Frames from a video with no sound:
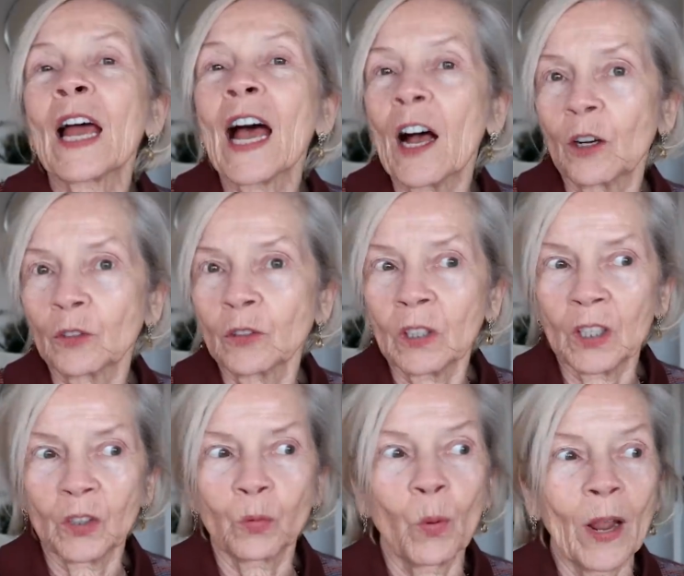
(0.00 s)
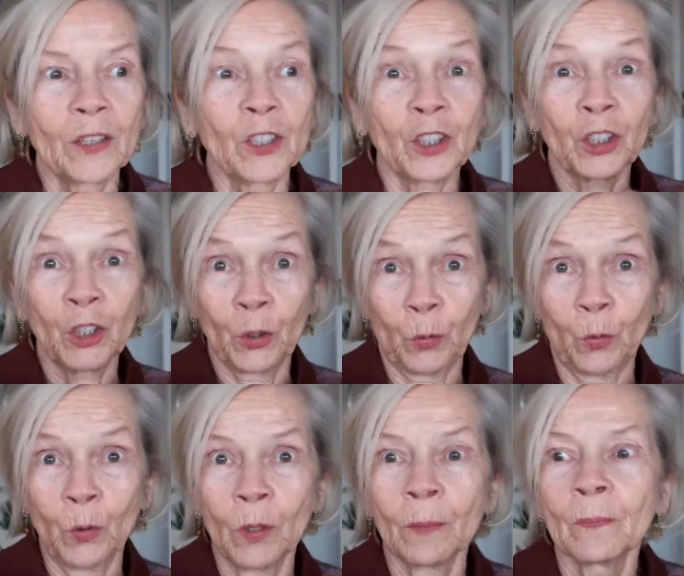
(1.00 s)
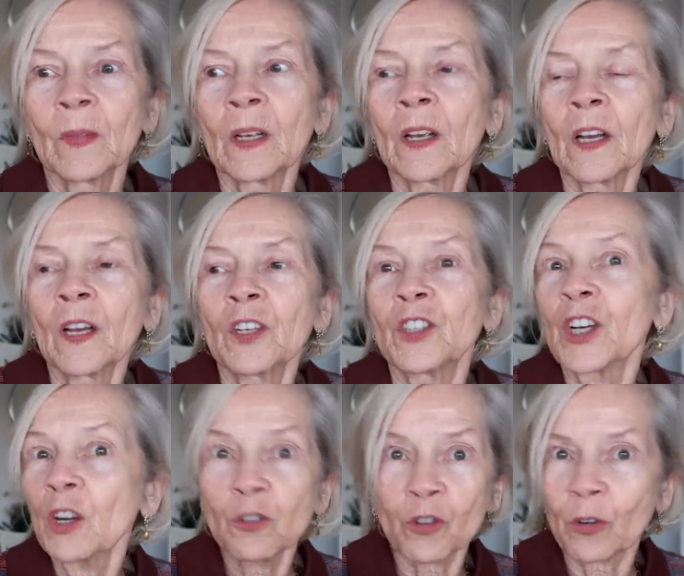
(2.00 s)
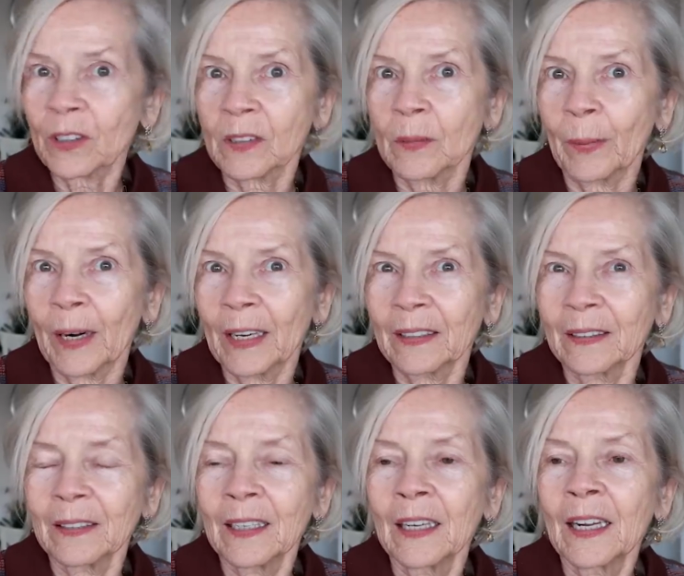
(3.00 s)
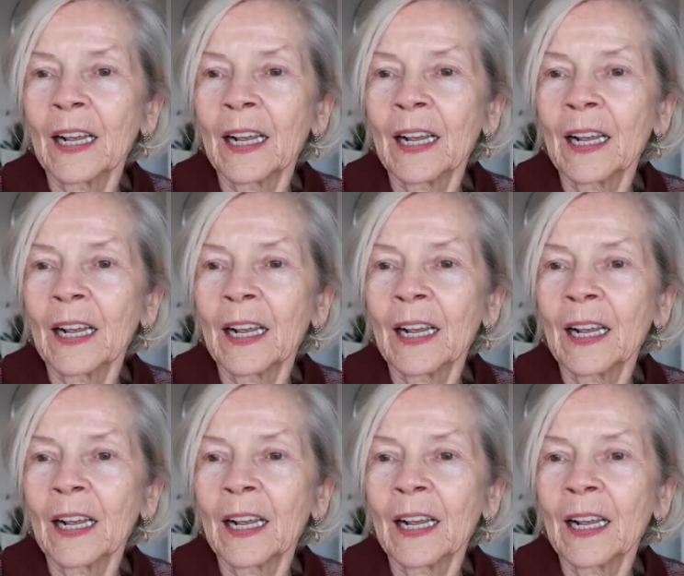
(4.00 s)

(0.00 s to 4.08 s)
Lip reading: down is when you don't trust the brand.